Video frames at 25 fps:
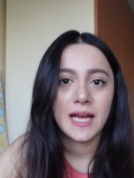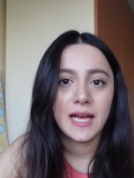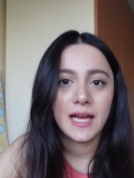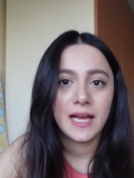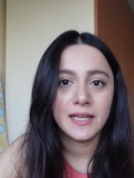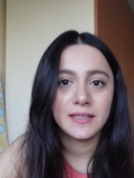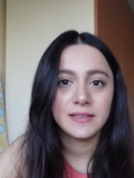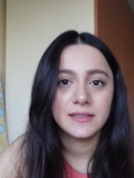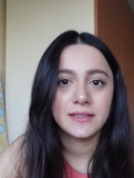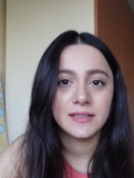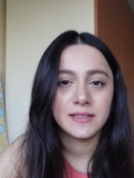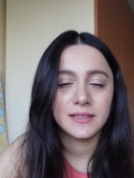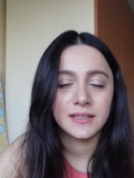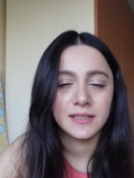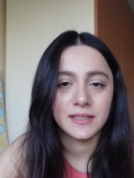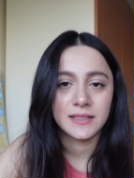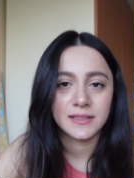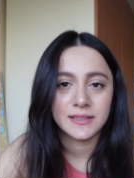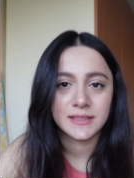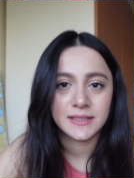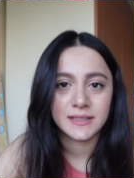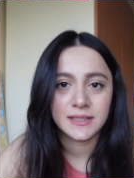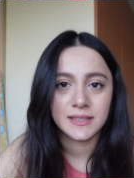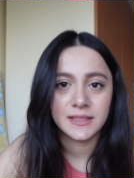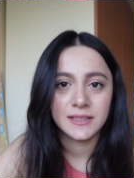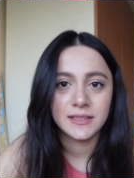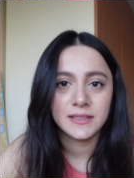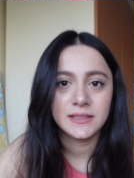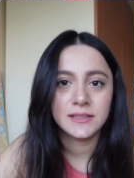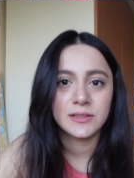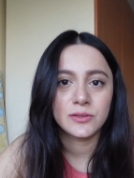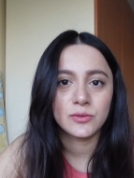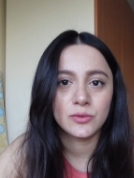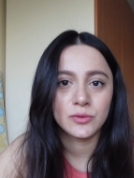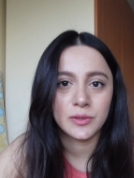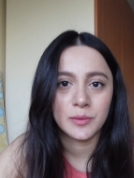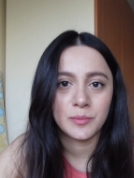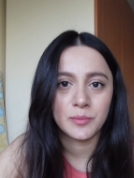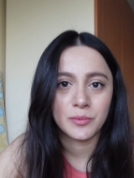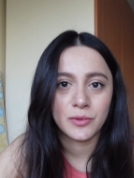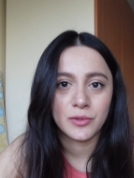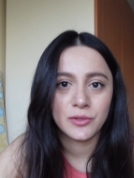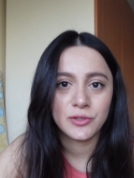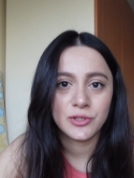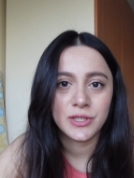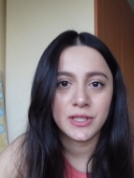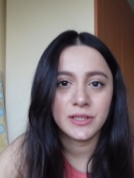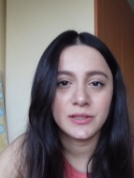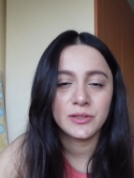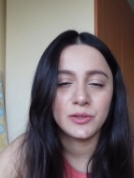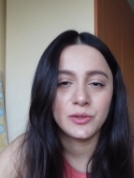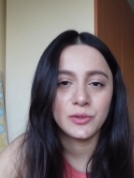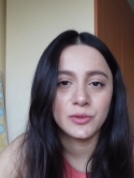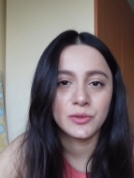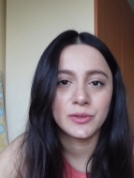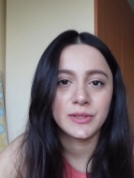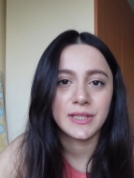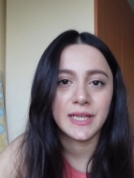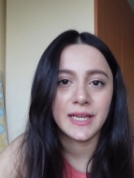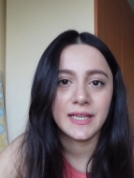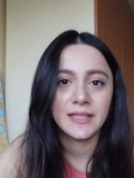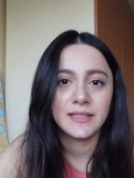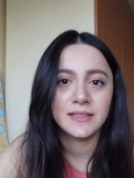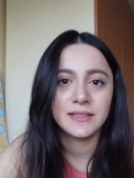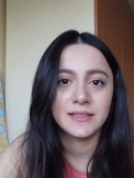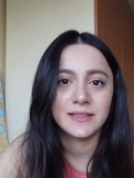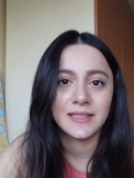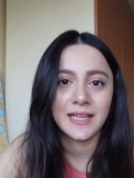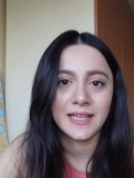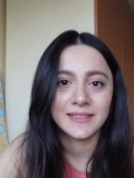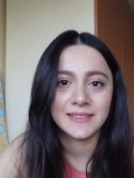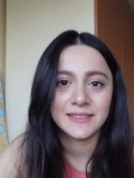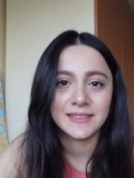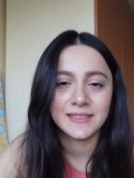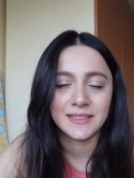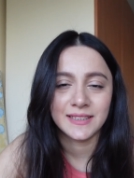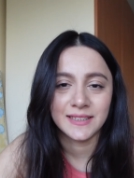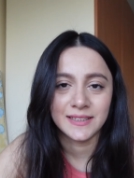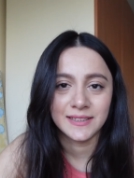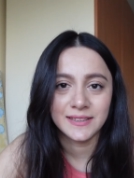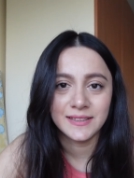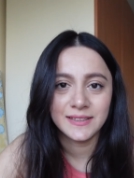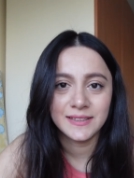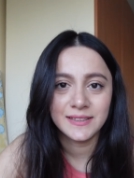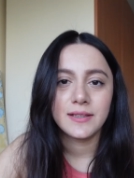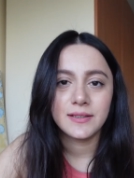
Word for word: Add uh, skills to the project you gained that skills.